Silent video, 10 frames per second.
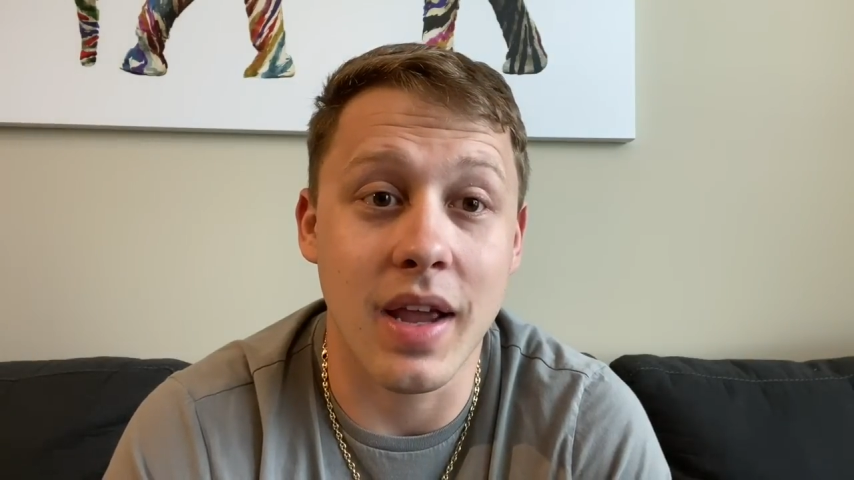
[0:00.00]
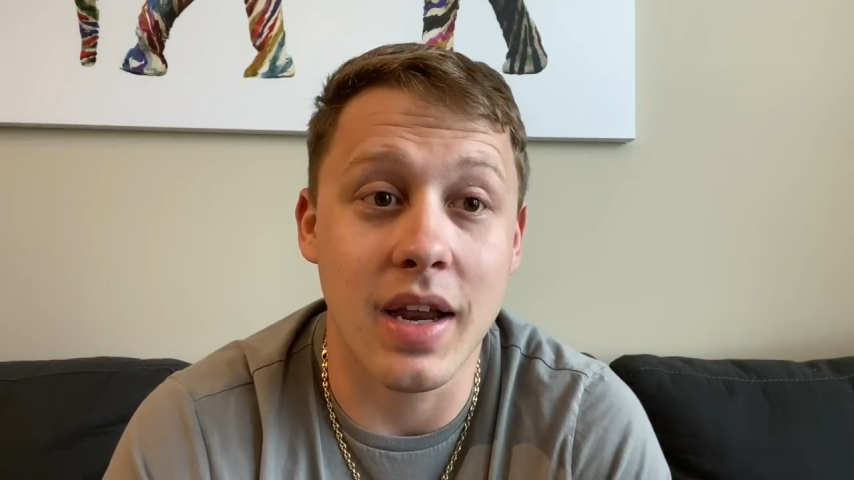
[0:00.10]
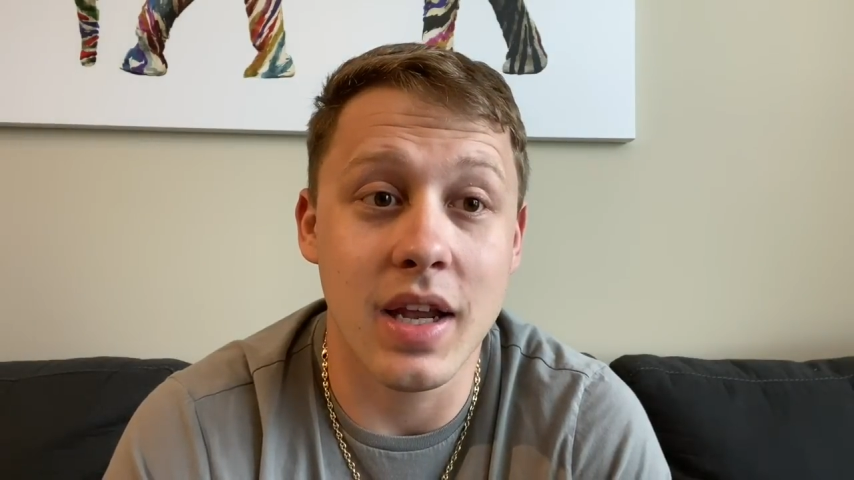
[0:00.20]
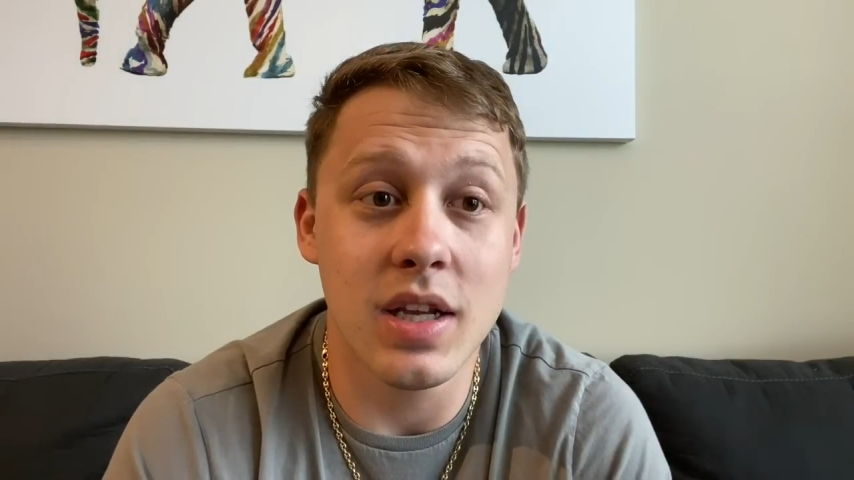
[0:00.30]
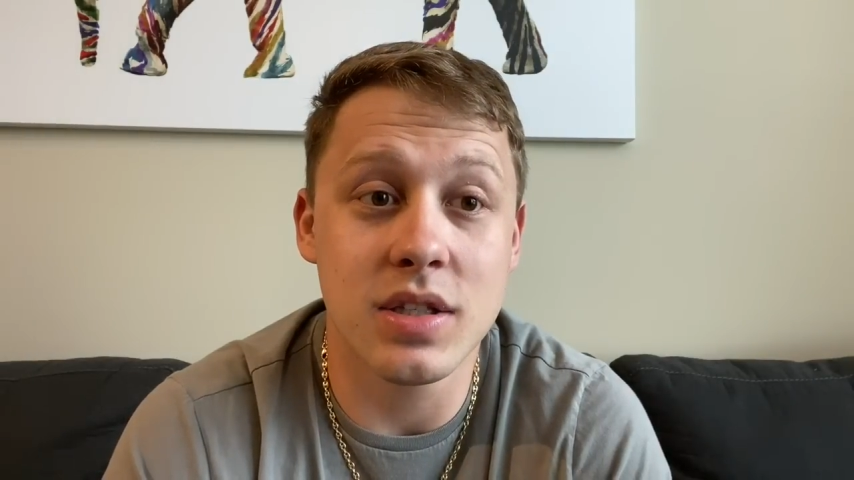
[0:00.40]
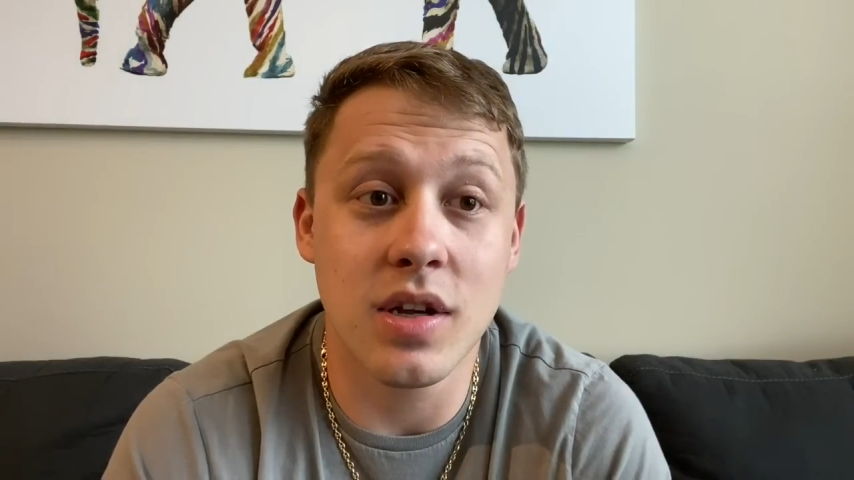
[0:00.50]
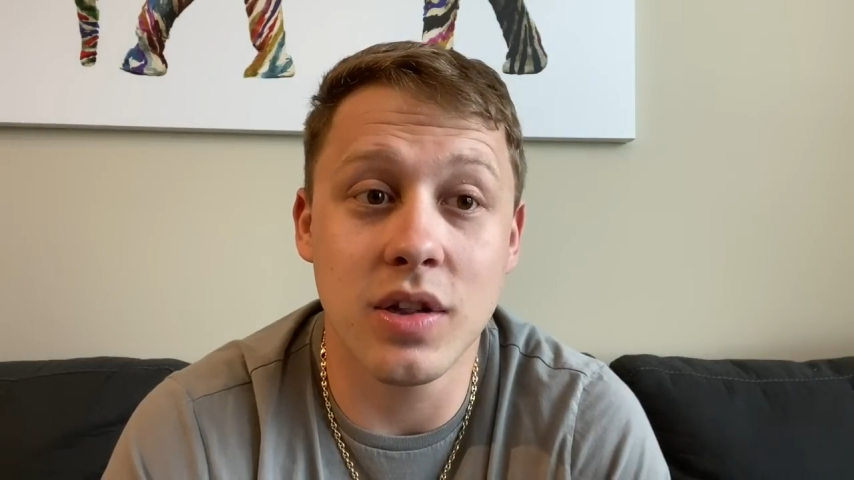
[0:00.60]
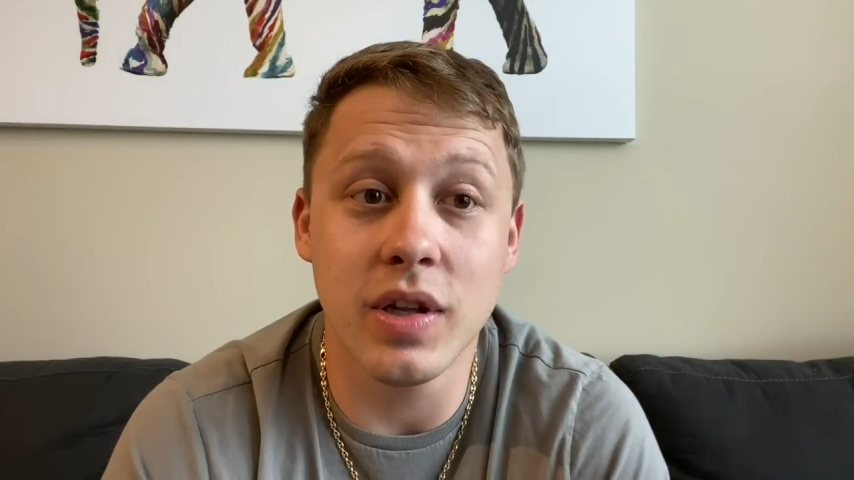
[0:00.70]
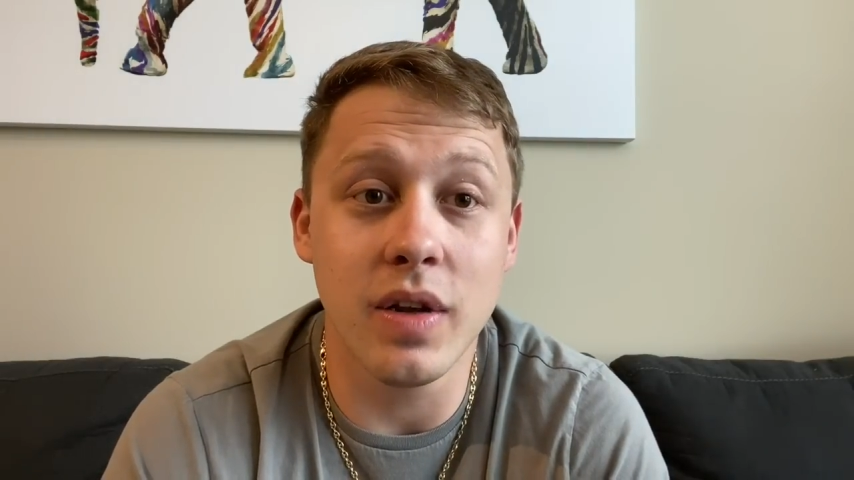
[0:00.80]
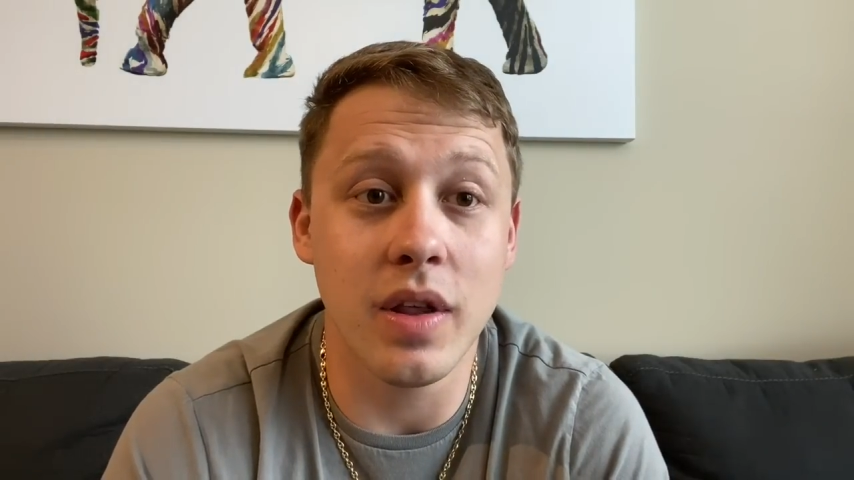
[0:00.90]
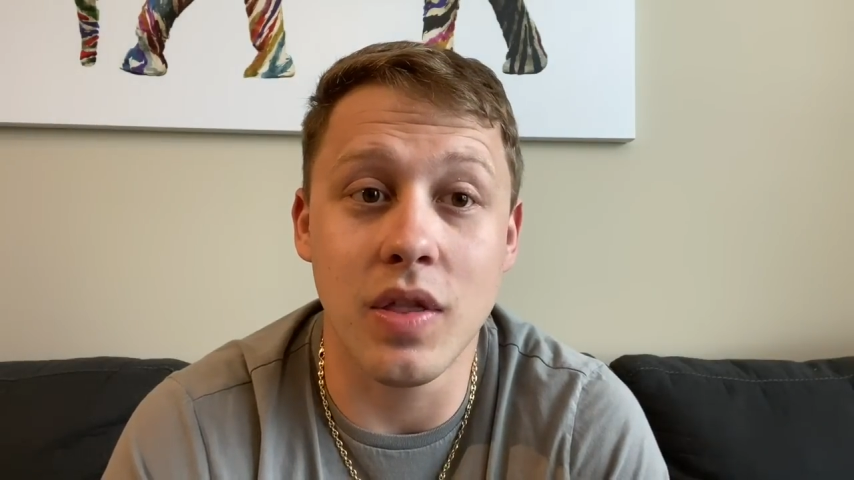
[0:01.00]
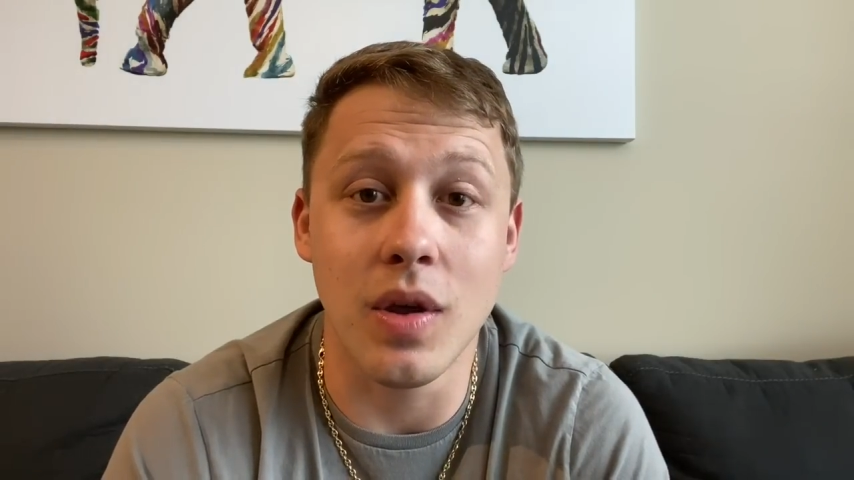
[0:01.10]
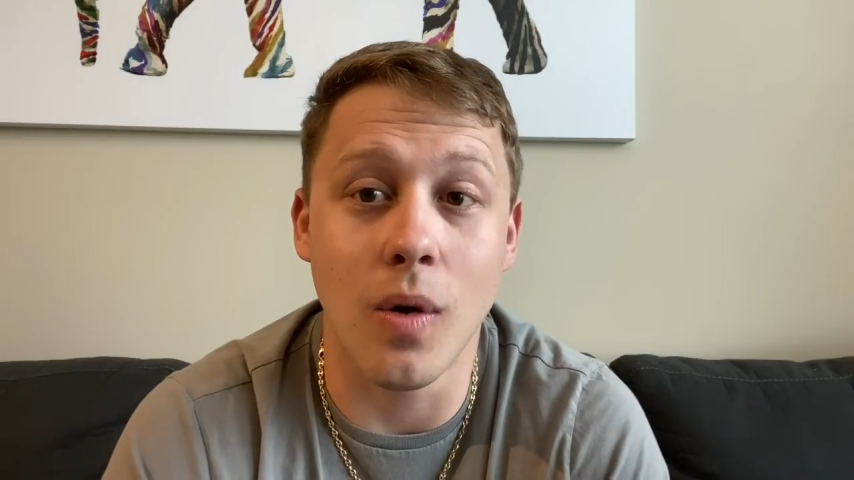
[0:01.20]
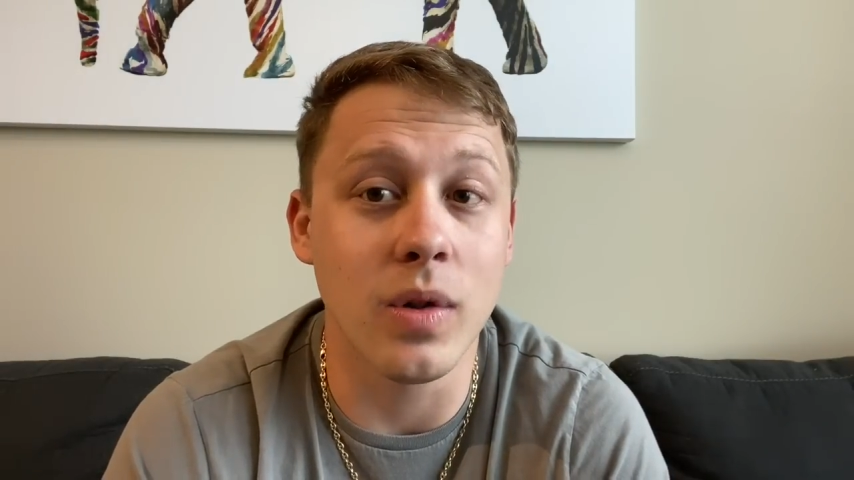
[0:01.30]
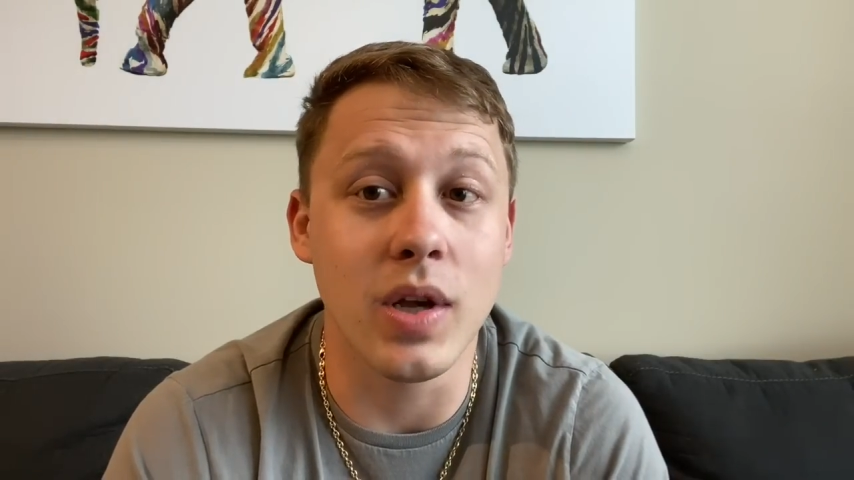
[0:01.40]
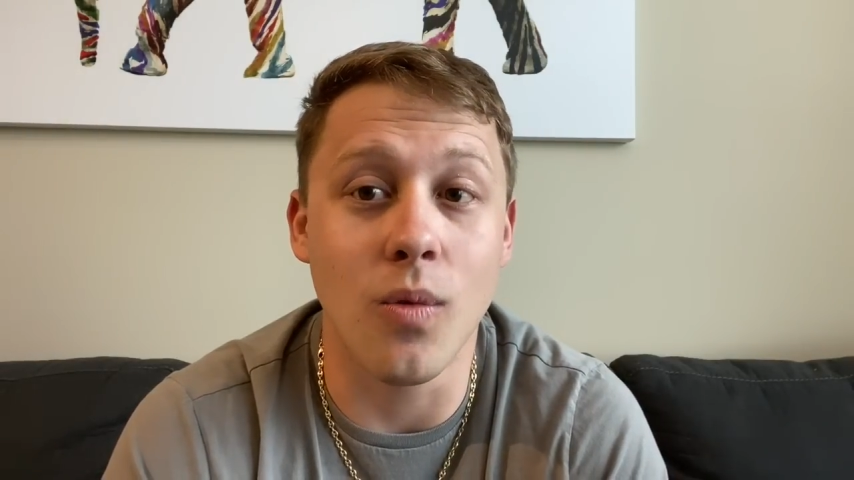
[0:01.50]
and he's clearly the only